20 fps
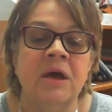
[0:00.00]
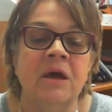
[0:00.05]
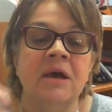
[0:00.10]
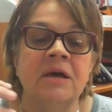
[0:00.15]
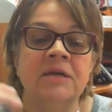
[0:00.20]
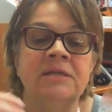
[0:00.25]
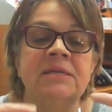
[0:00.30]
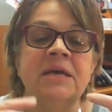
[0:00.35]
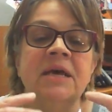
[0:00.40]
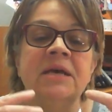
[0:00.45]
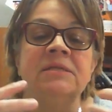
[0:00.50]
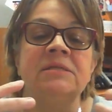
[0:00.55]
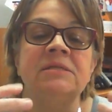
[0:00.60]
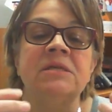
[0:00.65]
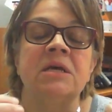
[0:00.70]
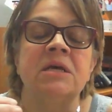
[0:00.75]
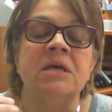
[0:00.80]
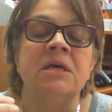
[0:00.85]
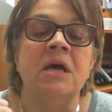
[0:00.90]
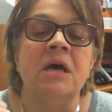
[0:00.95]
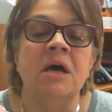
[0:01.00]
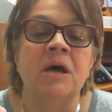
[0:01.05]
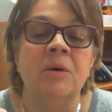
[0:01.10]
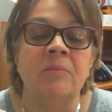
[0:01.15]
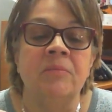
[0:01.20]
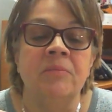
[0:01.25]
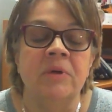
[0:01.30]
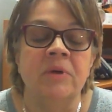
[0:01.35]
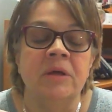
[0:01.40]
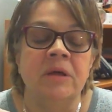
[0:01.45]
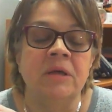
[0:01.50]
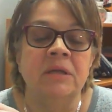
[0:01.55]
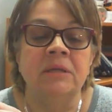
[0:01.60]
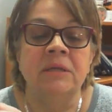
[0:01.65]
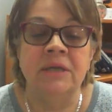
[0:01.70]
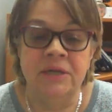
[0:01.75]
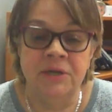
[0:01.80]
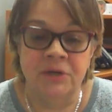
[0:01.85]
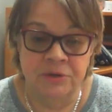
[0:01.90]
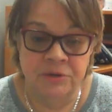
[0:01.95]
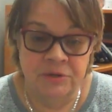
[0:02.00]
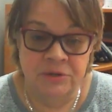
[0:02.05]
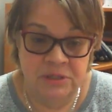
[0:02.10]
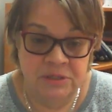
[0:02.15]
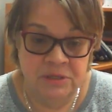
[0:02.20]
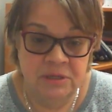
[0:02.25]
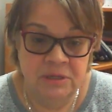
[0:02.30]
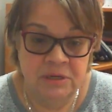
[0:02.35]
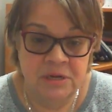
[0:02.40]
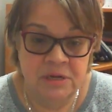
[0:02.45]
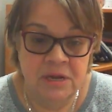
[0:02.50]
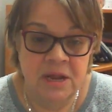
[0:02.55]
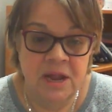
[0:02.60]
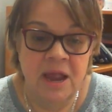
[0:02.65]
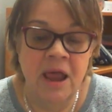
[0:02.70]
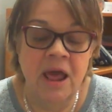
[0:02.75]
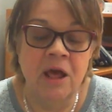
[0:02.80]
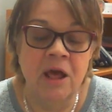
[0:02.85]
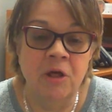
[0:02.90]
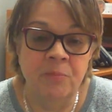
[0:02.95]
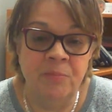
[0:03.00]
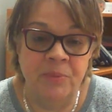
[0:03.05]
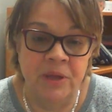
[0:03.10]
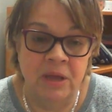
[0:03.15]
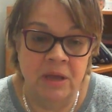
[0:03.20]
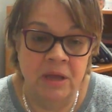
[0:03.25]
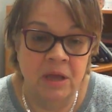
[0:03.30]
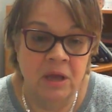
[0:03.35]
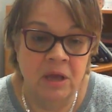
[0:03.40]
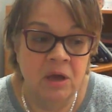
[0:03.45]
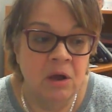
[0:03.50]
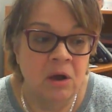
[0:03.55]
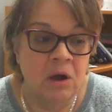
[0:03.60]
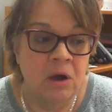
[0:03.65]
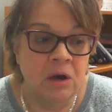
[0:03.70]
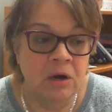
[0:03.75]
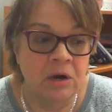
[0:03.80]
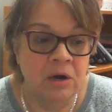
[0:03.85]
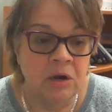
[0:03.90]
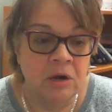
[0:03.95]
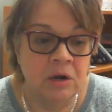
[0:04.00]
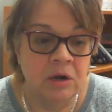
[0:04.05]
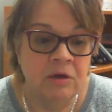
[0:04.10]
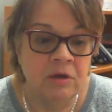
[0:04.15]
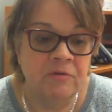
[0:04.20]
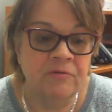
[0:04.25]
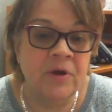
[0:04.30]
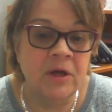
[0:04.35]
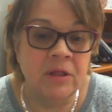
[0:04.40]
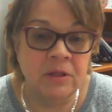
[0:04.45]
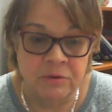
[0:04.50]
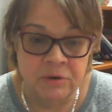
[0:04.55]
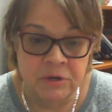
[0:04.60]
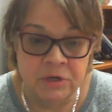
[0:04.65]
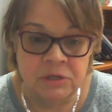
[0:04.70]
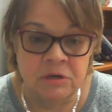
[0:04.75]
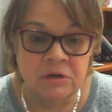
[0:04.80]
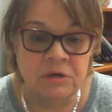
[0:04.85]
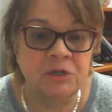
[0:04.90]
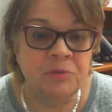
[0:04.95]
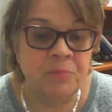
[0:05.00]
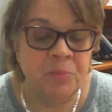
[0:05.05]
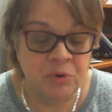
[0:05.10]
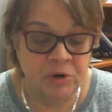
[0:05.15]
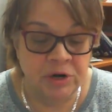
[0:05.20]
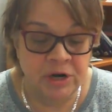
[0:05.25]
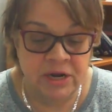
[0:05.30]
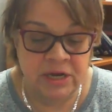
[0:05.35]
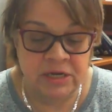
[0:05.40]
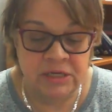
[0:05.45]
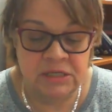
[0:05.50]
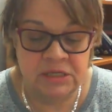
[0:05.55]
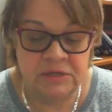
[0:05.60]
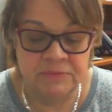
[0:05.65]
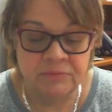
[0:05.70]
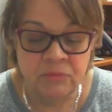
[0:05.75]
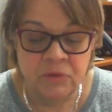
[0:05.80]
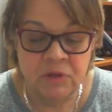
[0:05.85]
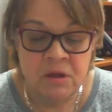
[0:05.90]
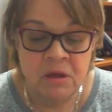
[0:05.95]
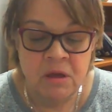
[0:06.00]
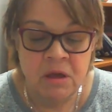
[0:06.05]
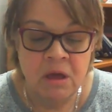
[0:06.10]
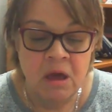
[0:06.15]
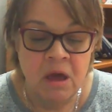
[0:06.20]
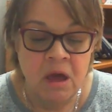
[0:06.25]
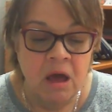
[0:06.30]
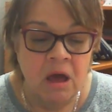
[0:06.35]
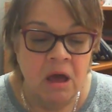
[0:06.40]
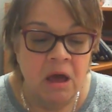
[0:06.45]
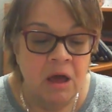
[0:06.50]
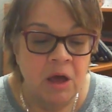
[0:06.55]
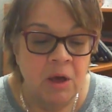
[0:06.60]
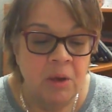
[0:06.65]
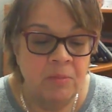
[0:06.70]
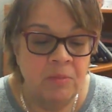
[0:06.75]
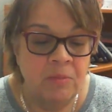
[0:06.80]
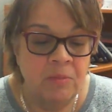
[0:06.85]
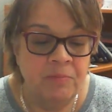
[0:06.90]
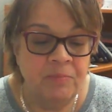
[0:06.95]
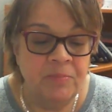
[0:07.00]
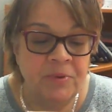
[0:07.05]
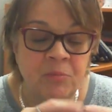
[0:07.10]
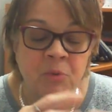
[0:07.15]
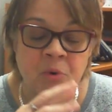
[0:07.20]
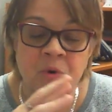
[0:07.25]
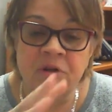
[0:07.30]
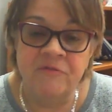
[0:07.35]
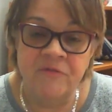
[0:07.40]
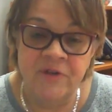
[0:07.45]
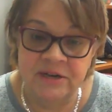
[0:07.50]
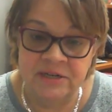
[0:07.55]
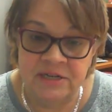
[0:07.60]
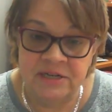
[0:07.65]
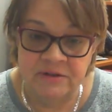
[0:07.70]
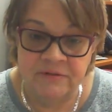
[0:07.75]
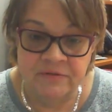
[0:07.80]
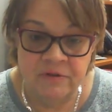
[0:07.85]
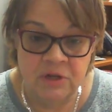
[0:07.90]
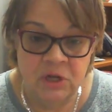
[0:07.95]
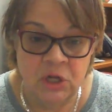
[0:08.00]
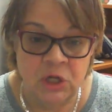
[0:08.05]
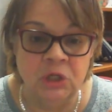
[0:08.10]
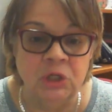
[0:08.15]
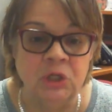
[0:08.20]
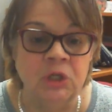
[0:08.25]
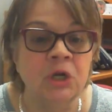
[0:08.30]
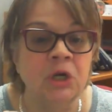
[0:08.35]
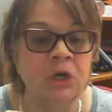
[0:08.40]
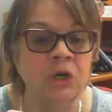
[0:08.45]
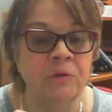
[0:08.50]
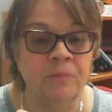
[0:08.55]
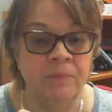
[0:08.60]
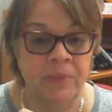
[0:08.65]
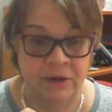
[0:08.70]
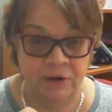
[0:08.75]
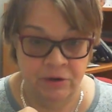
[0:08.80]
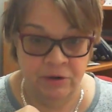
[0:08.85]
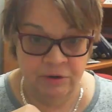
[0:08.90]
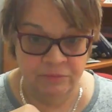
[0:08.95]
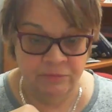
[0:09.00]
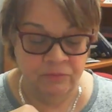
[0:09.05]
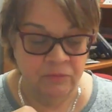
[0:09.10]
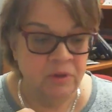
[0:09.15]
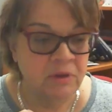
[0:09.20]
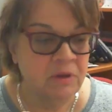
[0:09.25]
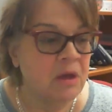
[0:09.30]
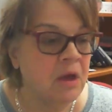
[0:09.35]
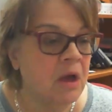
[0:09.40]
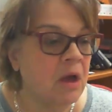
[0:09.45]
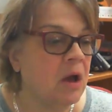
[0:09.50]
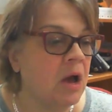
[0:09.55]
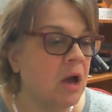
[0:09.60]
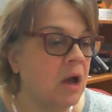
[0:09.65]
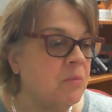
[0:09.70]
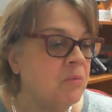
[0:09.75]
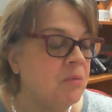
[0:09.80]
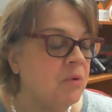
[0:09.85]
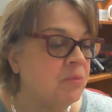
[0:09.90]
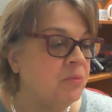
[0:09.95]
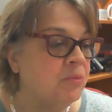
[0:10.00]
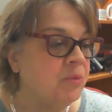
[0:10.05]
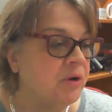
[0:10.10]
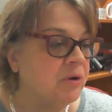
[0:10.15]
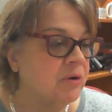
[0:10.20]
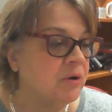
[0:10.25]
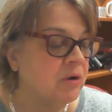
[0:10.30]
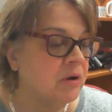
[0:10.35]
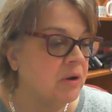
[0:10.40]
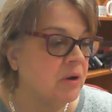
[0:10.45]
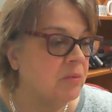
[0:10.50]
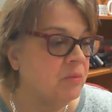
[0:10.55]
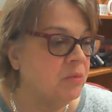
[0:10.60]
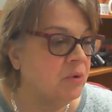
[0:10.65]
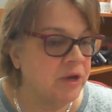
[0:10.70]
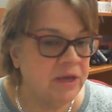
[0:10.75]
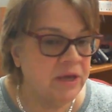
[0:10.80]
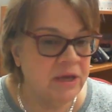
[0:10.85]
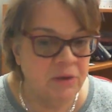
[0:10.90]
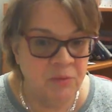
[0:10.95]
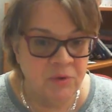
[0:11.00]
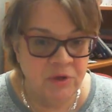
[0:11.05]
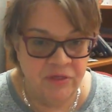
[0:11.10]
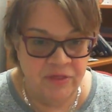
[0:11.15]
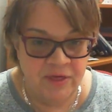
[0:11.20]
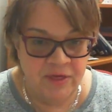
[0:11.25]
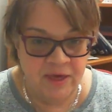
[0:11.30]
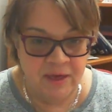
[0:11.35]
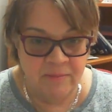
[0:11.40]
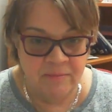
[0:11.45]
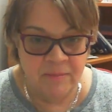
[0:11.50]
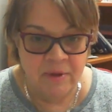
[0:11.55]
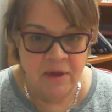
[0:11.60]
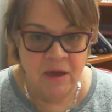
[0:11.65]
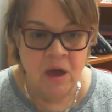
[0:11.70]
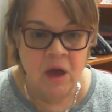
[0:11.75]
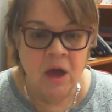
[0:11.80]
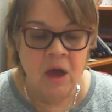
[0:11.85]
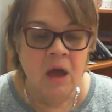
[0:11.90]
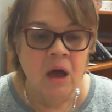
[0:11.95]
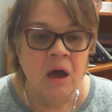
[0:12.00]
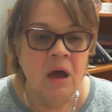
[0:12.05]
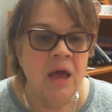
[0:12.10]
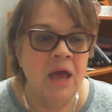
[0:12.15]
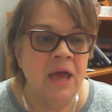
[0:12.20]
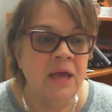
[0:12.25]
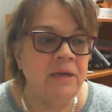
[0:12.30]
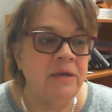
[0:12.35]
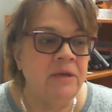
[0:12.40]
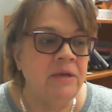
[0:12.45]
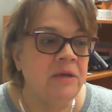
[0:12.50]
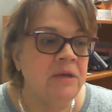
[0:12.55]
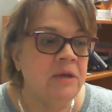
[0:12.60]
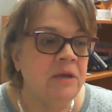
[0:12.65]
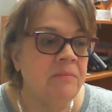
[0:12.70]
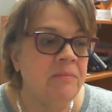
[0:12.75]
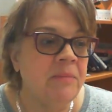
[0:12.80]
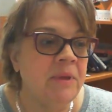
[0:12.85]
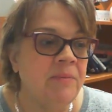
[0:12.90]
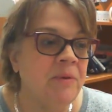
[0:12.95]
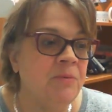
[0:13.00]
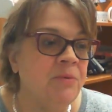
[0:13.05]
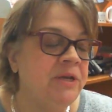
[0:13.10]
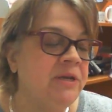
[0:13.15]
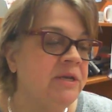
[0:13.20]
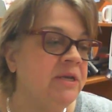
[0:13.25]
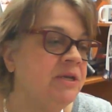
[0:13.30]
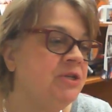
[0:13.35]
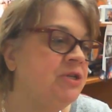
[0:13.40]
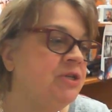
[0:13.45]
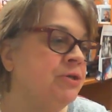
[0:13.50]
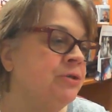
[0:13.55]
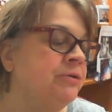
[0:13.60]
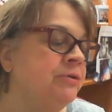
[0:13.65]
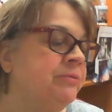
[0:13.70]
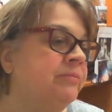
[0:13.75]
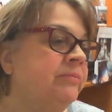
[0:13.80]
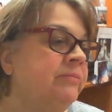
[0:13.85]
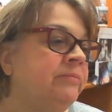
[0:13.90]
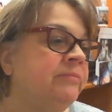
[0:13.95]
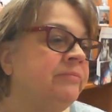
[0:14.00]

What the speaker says: us as leaders, helping our followers, our subordinates, be more effective, learn better when we're working with them. And maybe we need to